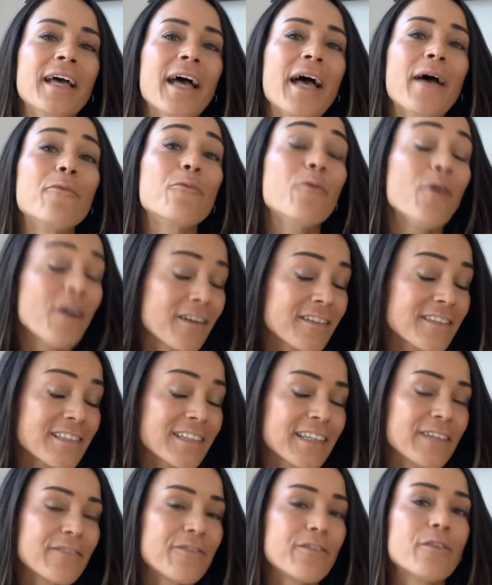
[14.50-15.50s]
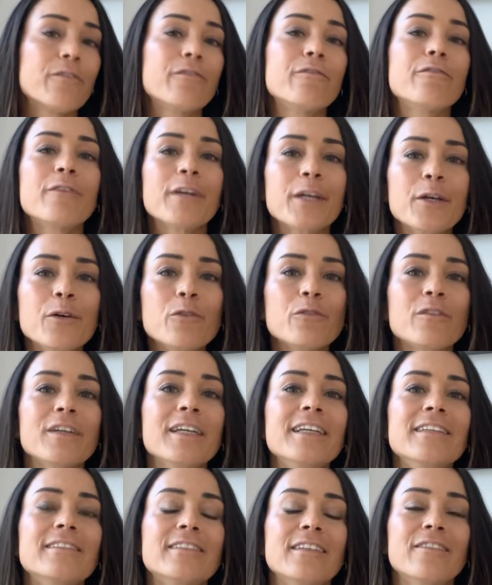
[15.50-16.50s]
And what if the real
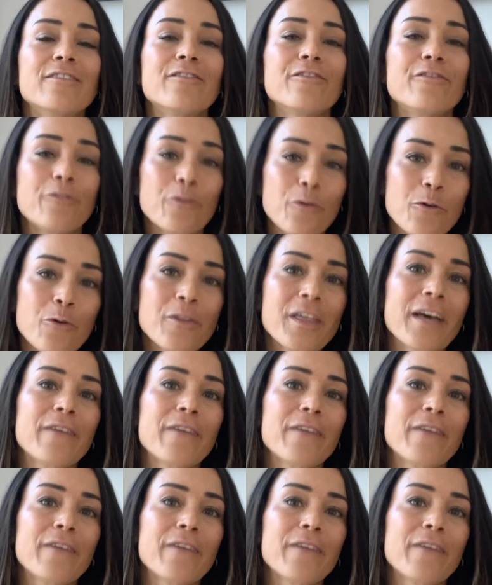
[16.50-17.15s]
reason for